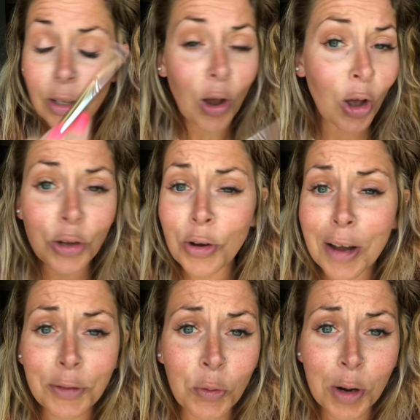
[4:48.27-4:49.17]
All you
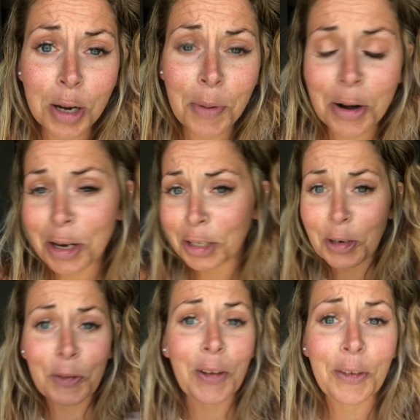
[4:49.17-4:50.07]
have to worry about is
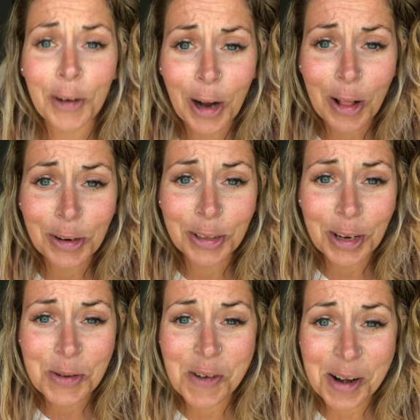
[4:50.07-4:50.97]
your favorite colors that
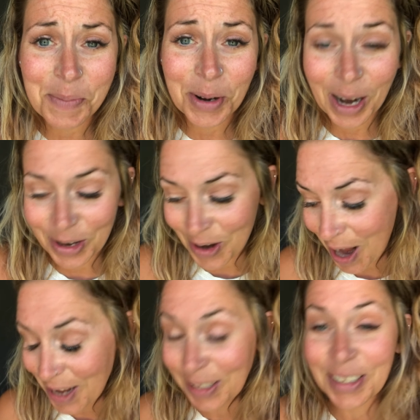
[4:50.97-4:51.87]
you want to put on your
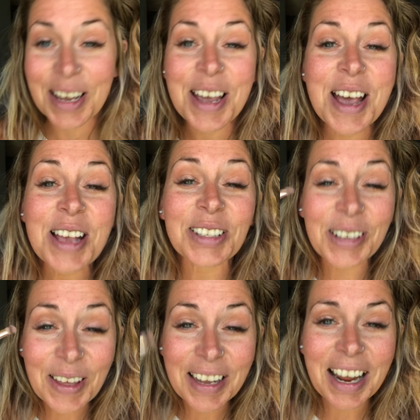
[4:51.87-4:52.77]
eyes. So
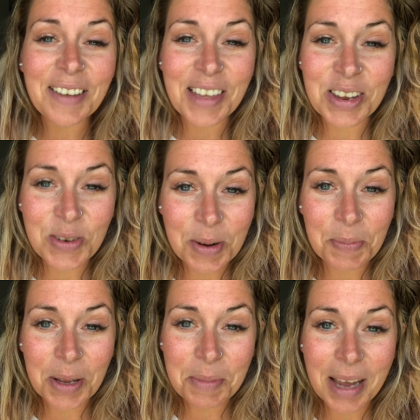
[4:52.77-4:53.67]
now that I have that You
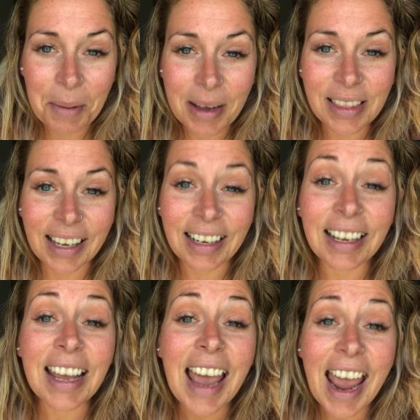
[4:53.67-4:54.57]
Complete Me on my lid
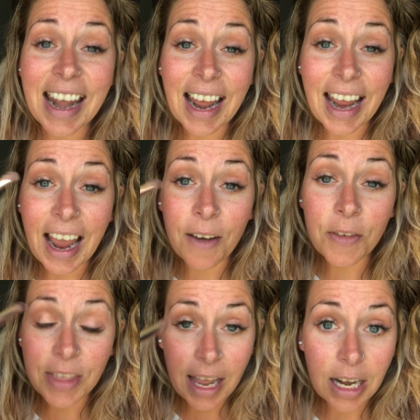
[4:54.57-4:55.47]
and I
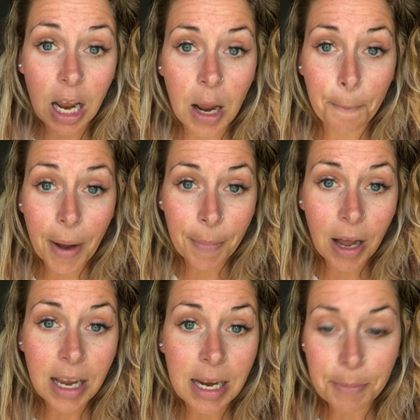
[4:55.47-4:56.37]
have that
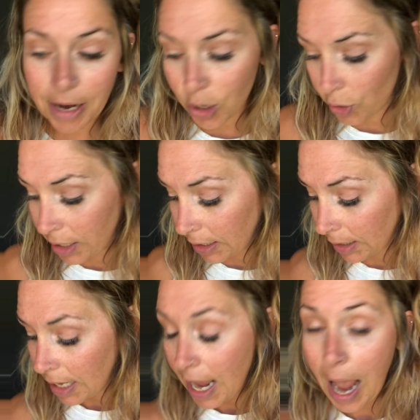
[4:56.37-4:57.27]
bubba in my crease,
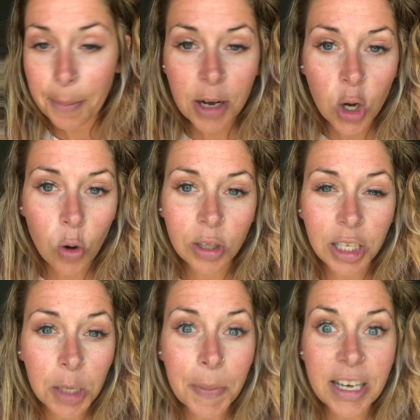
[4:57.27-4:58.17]
I'm gonna go a
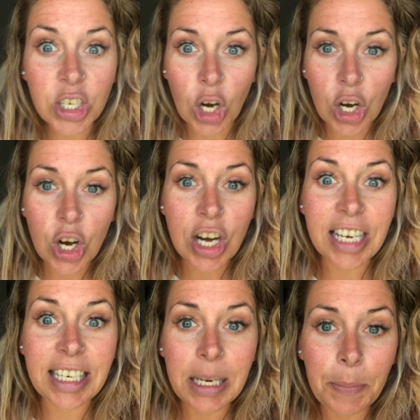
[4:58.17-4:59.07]
little bit darker
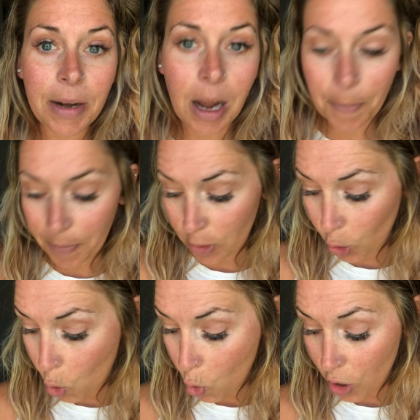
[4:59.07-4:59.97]
and deepen up the
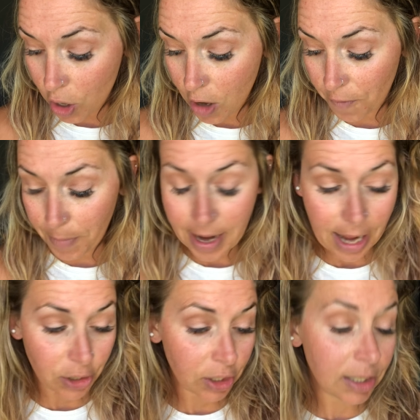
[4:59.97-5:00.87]
corner of my
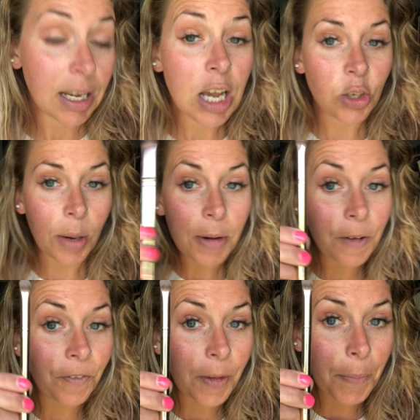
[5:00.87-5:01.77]
edges. So I'm gonna
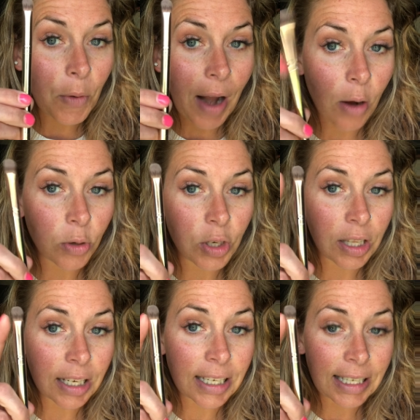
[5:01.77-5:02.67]
flip around to
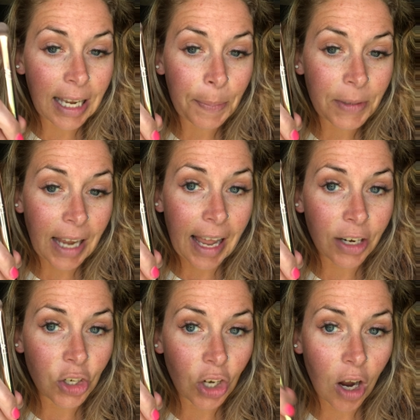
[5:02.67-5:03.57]
the tipped
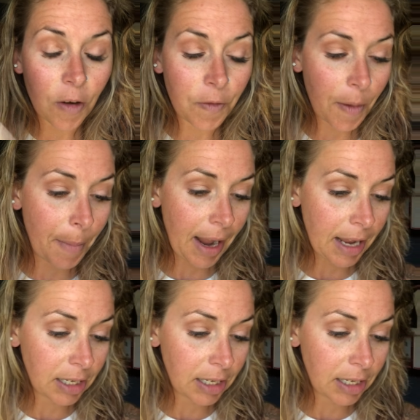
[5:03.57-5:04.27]
edge of my